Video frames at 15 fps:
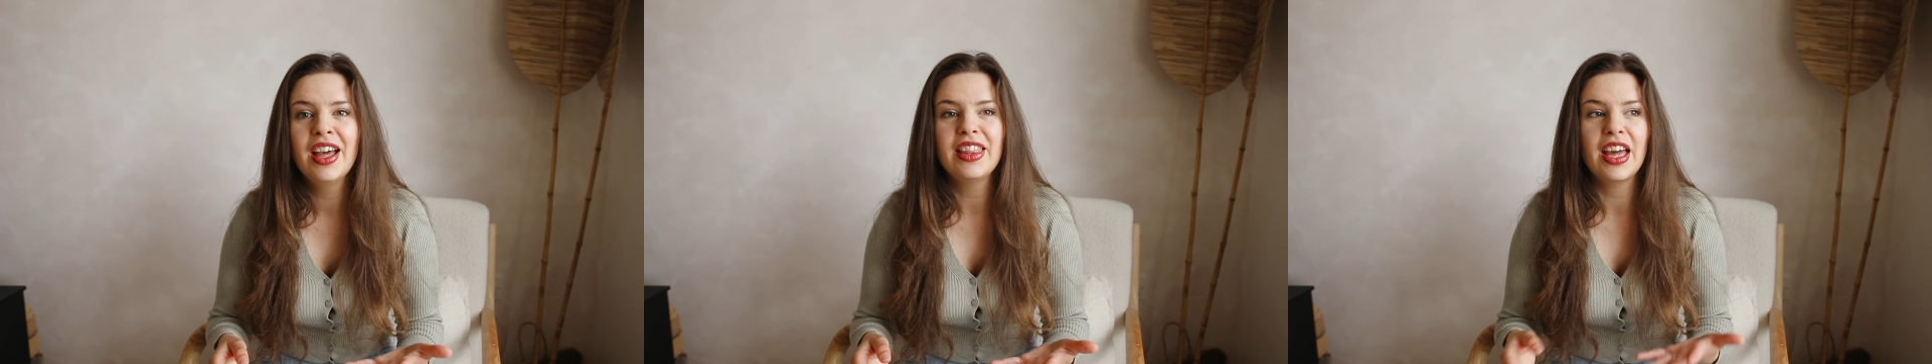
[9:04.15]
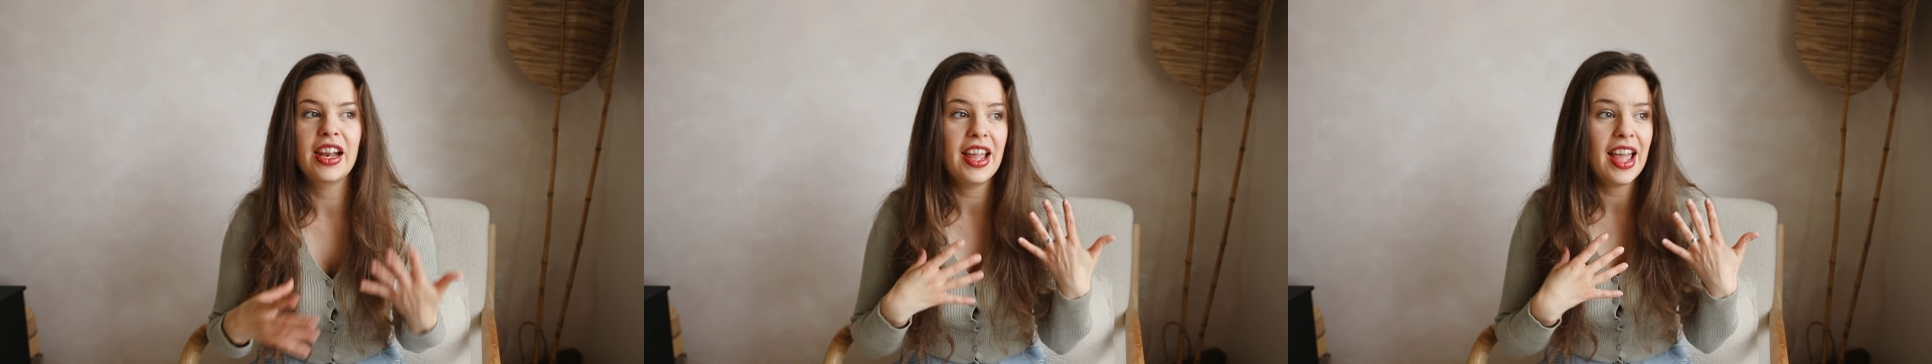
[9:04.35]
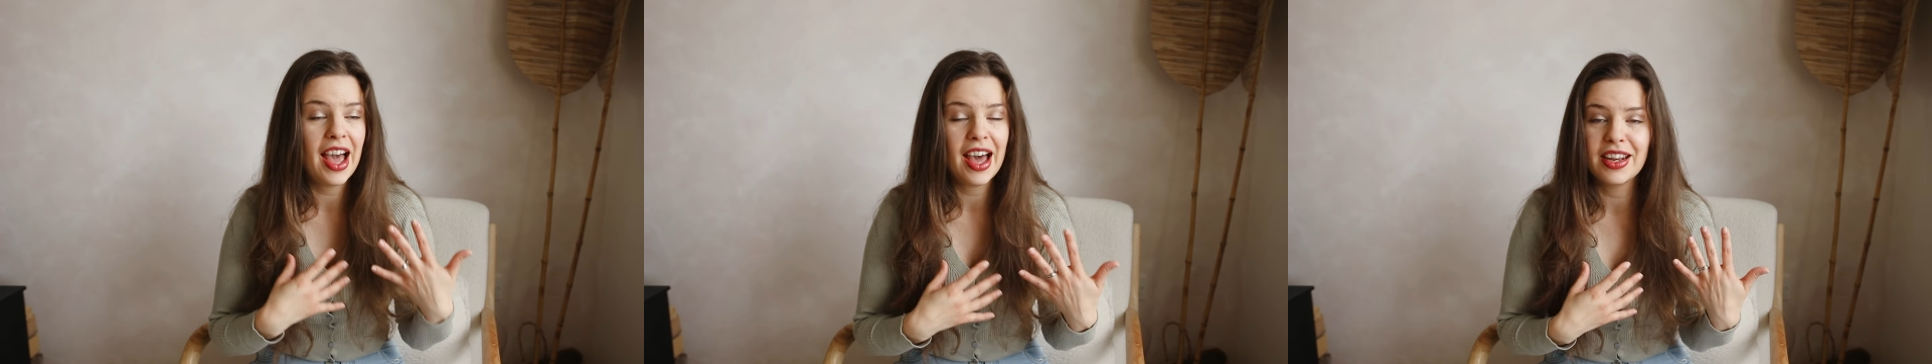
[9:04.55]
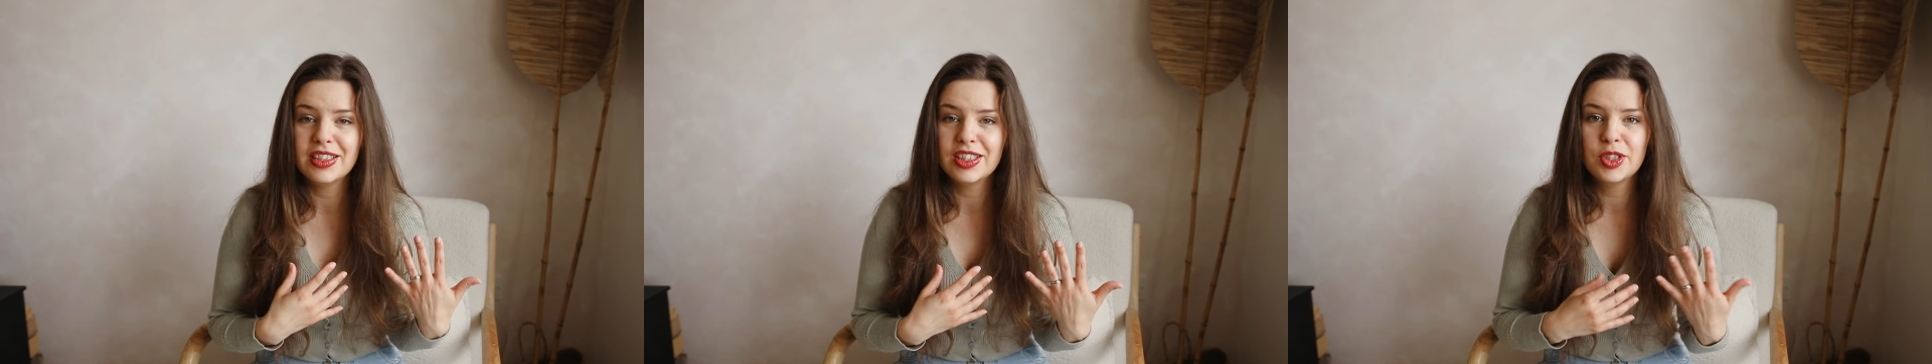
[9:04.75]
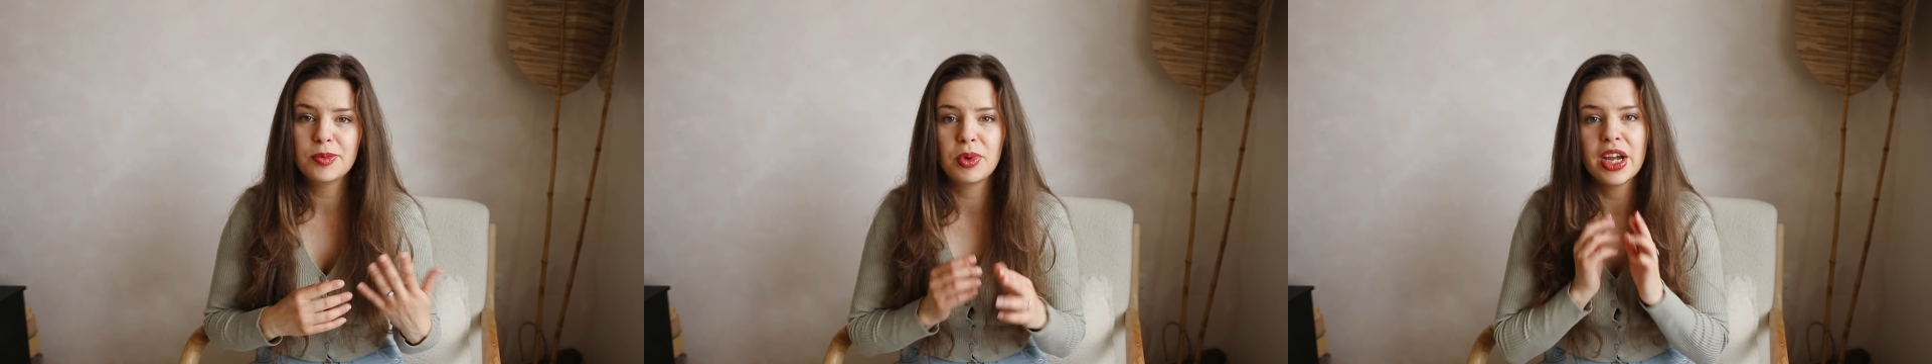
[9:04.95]
that it
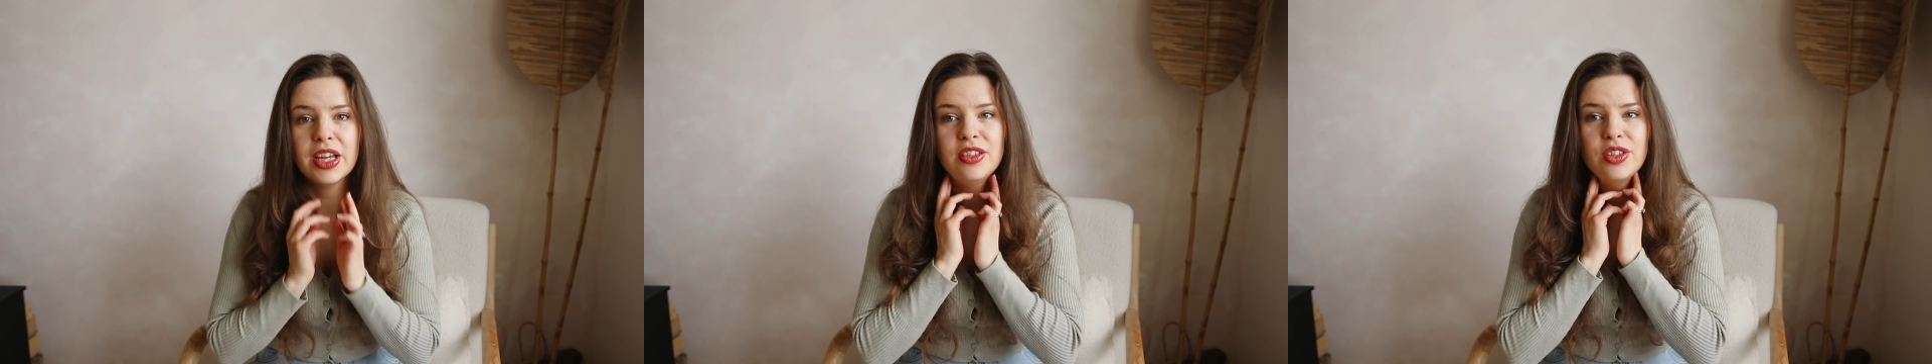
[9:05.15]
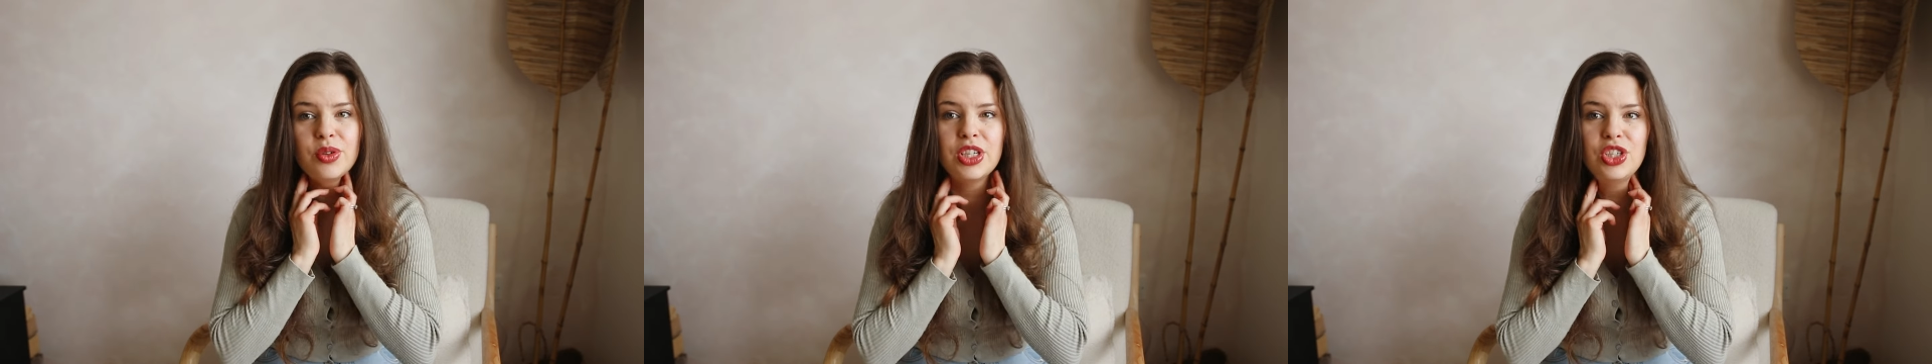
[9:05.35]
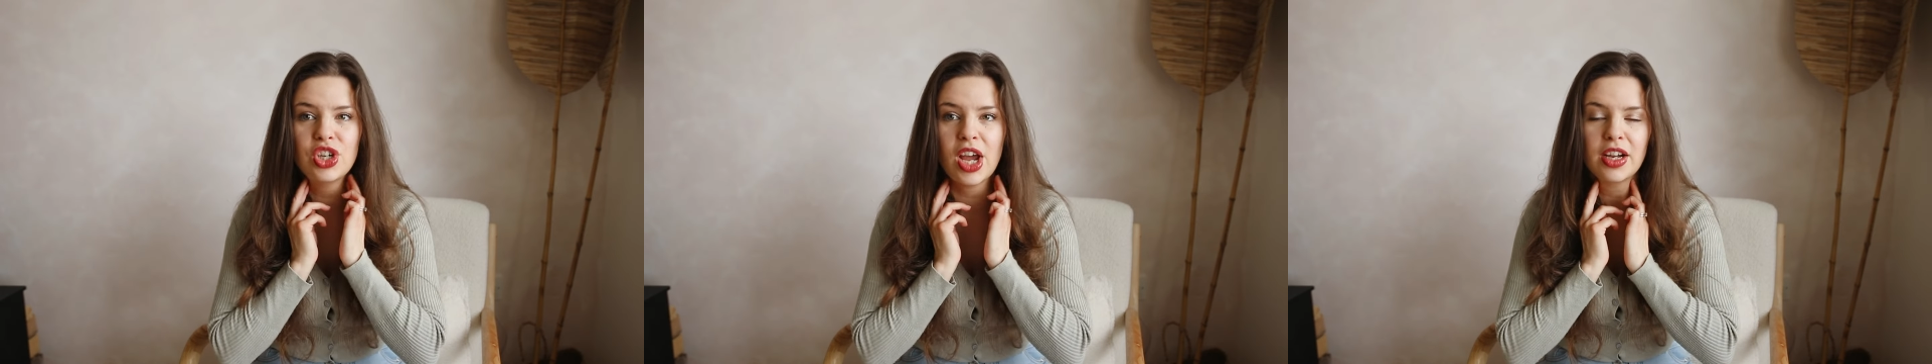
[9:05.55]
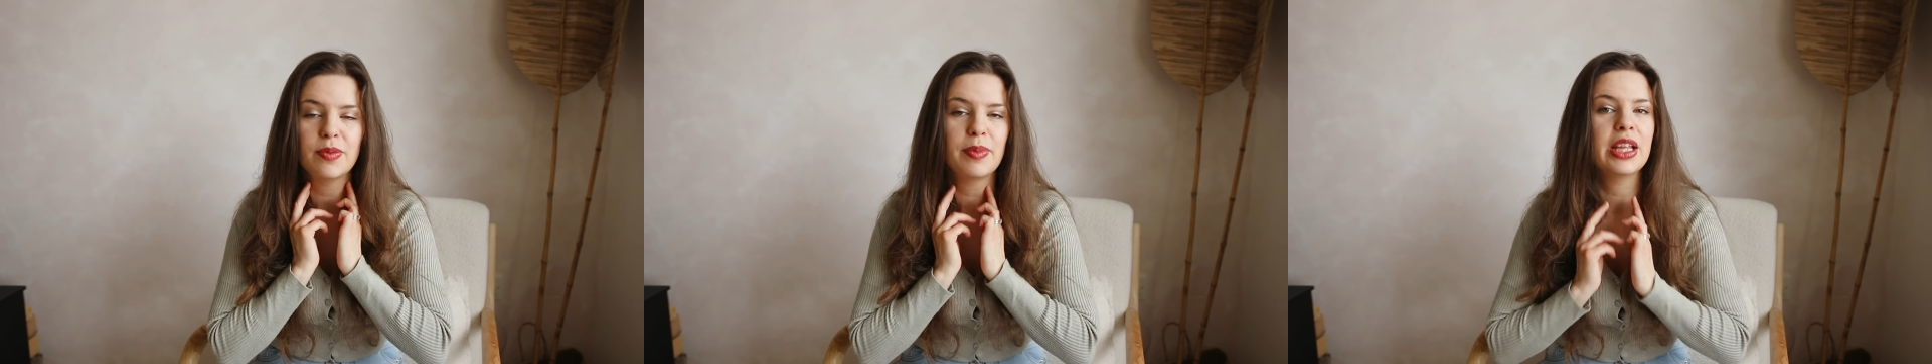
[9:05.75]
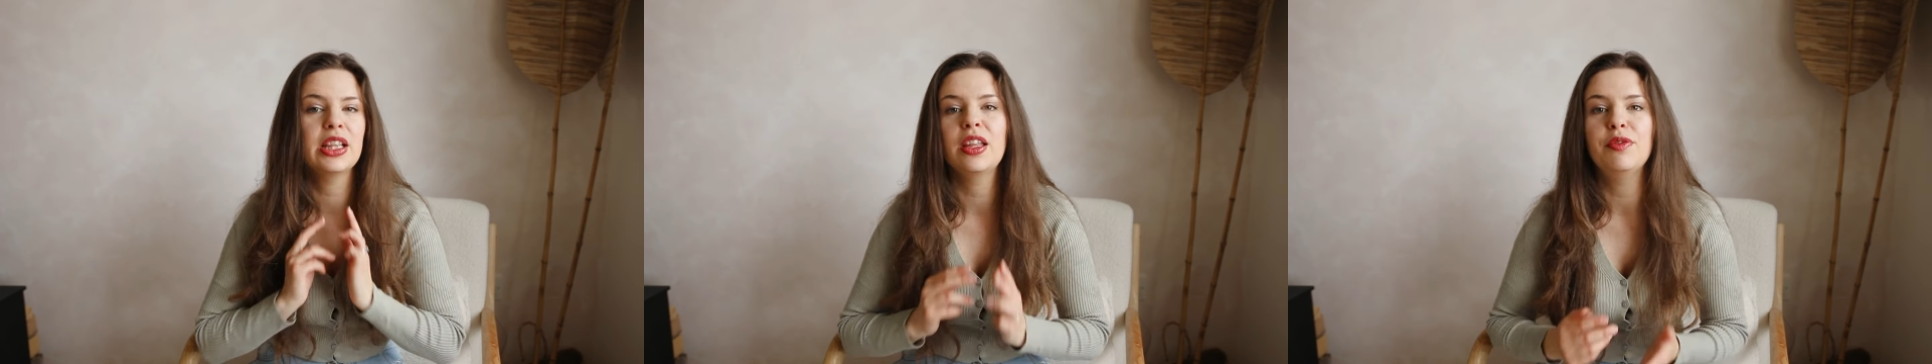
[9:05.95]
hadn't spread, so he checked
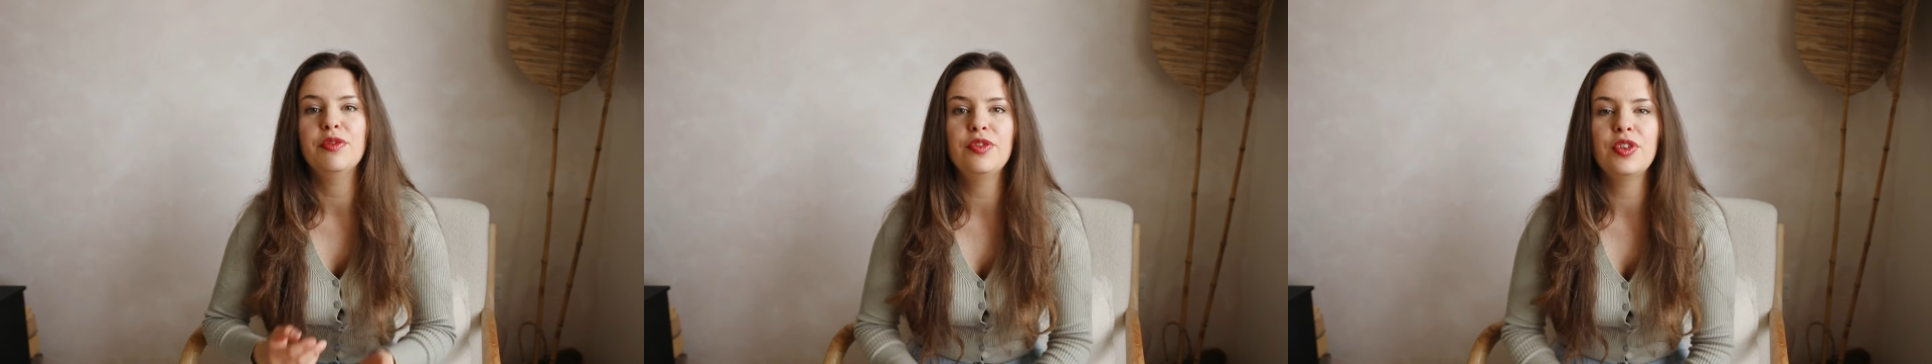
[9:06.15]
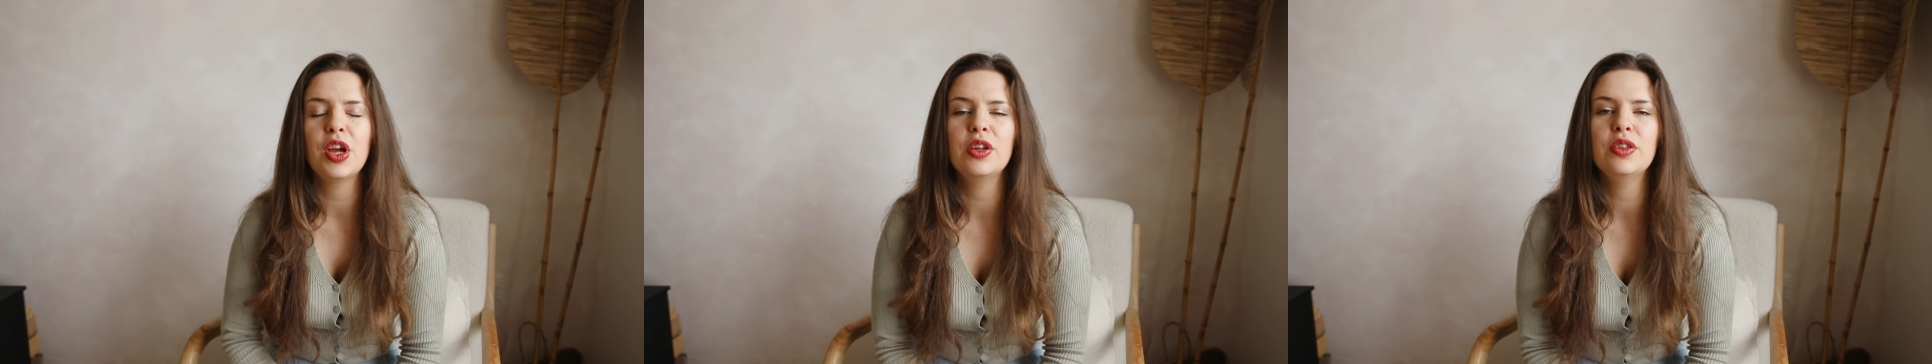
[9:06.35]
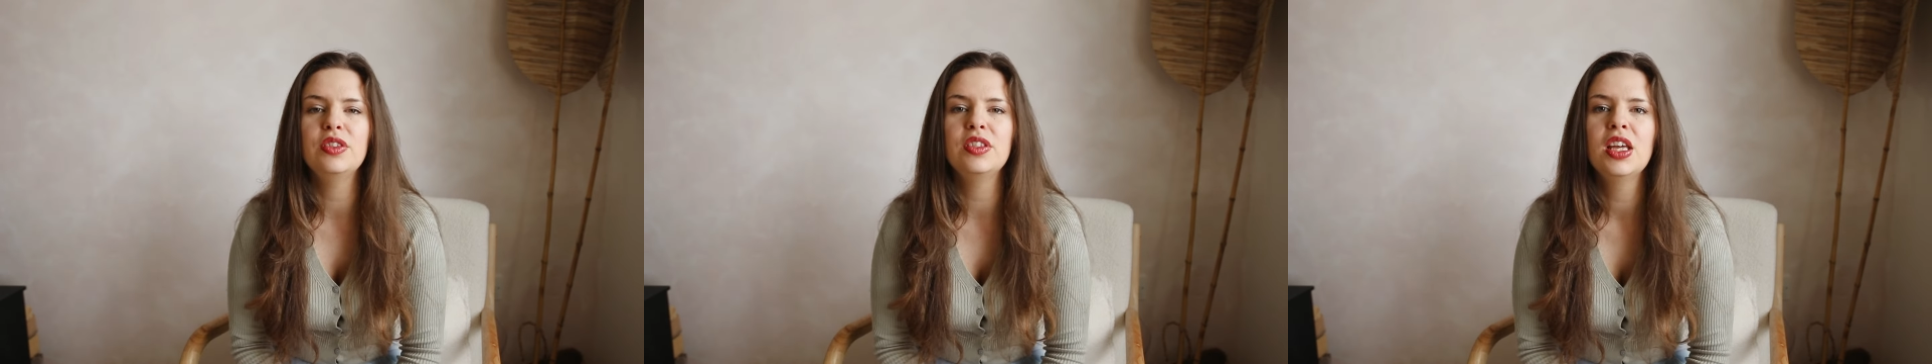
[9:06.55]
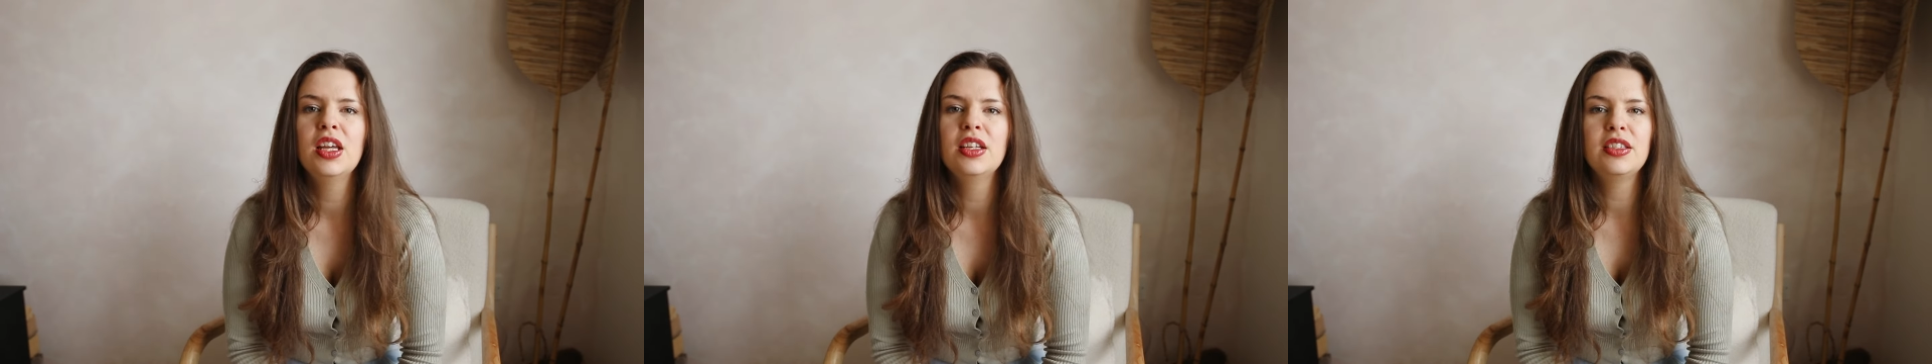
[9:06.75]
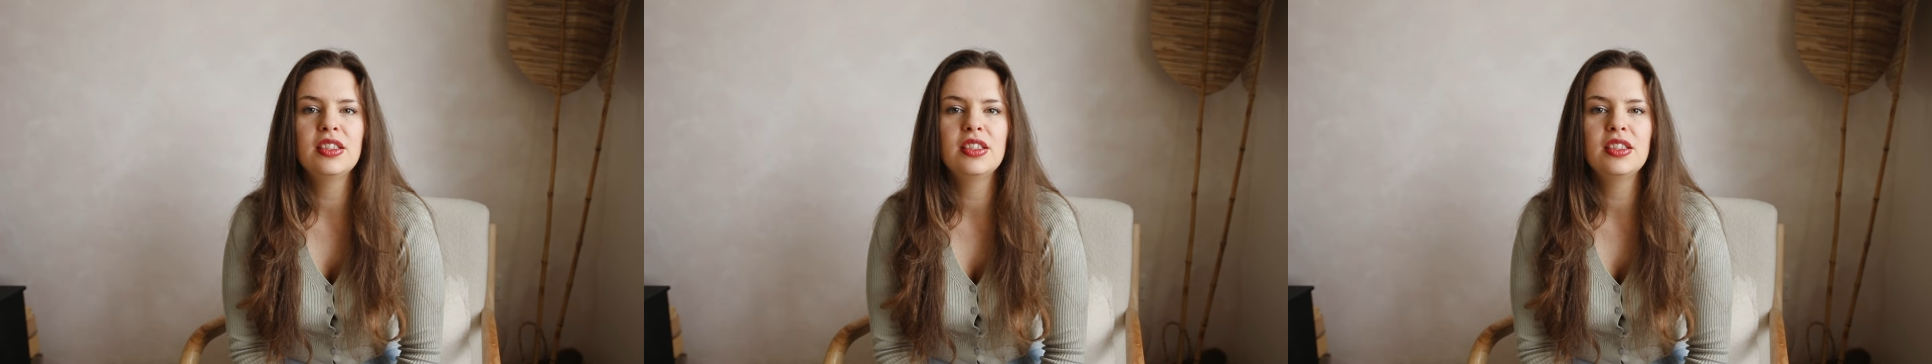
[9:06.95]
my lymph nodes